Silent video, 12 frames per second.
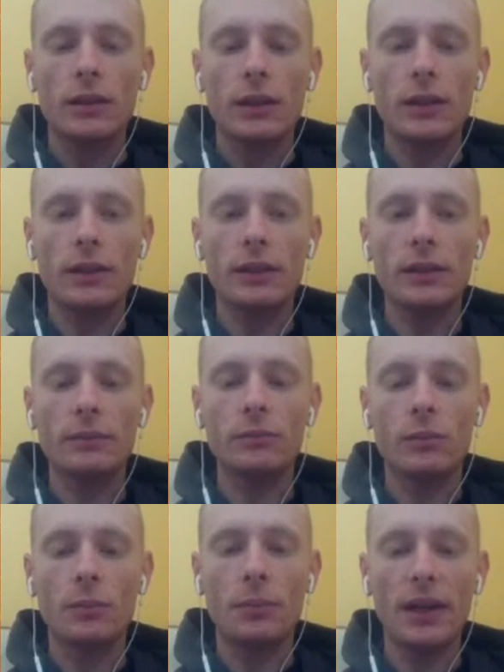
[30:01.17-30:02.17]

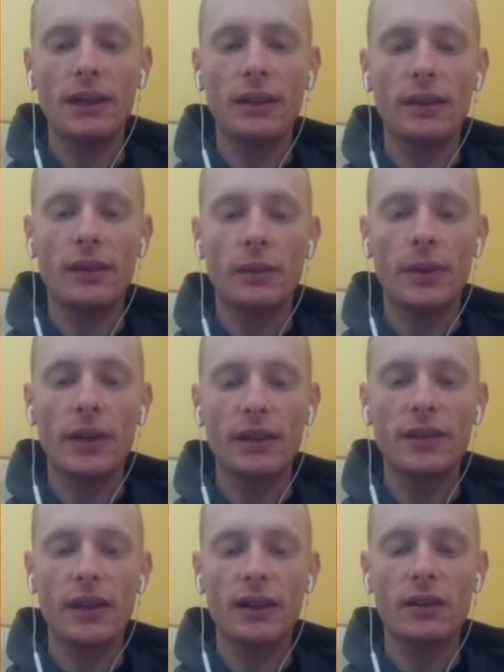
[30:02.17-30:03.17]
Um, but we
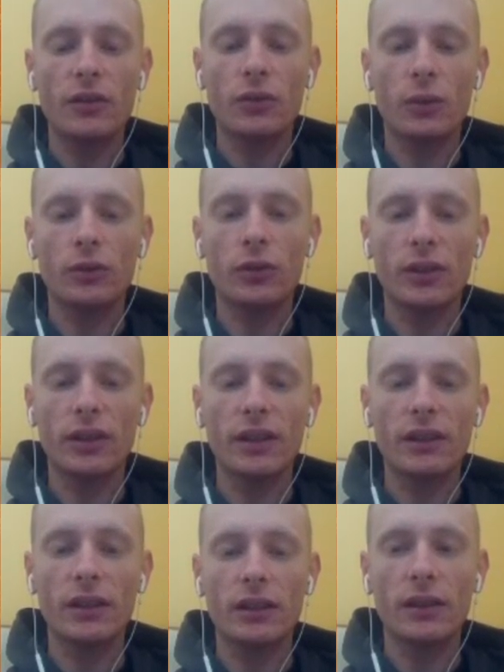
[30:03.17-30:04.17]
actually gain control
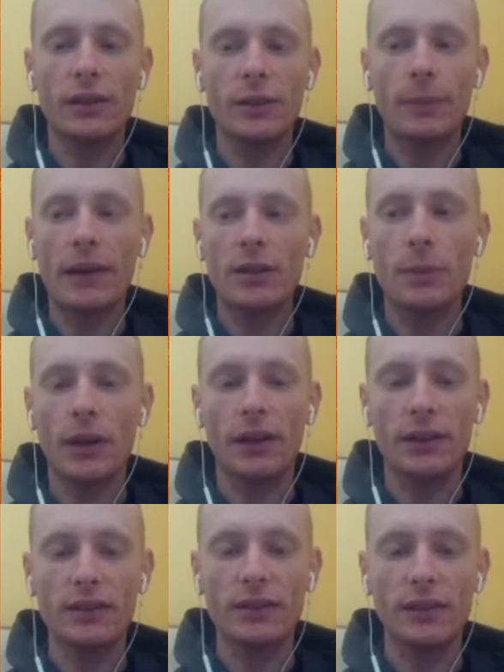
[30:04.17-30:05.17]
during the spike spawning
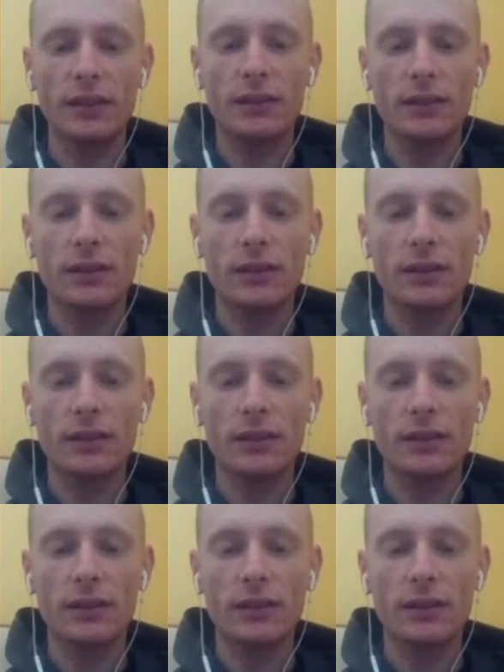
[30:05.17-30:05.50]
cutscene.